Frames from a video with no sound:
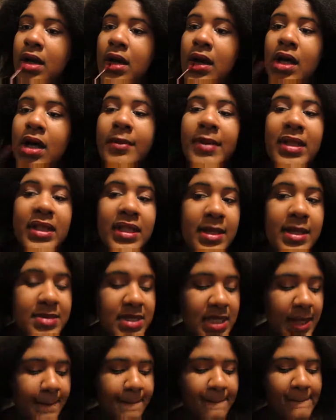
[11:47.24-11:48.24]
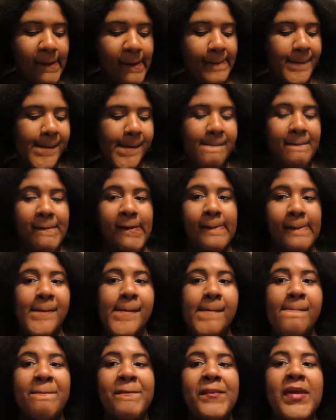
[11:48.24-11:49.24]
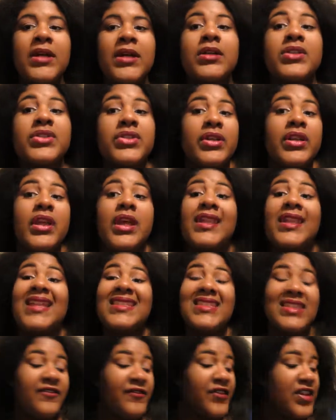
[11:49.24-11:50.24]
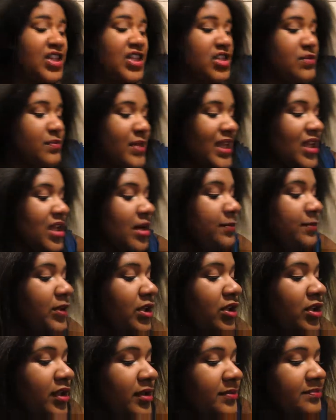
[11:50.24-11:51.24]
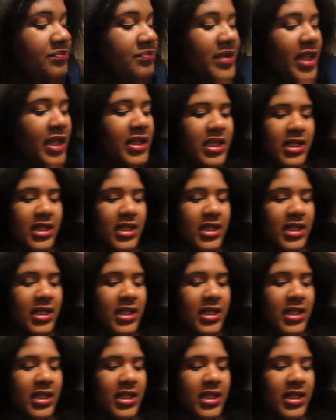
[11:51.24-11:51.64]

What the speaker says: on my lips. So yeah, that's the finished makeup look. And